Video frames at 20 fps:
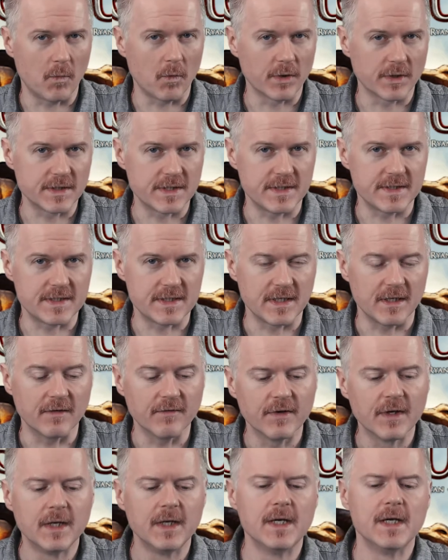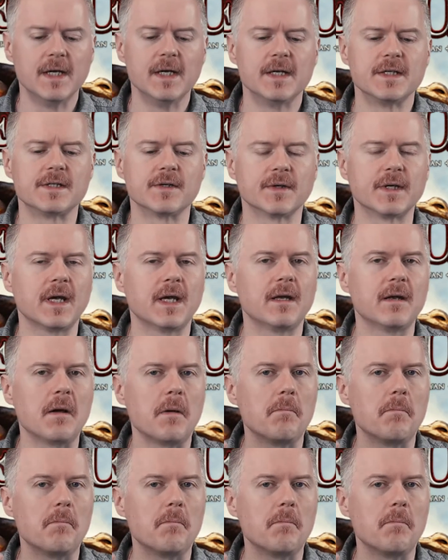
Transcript: works itself. So again,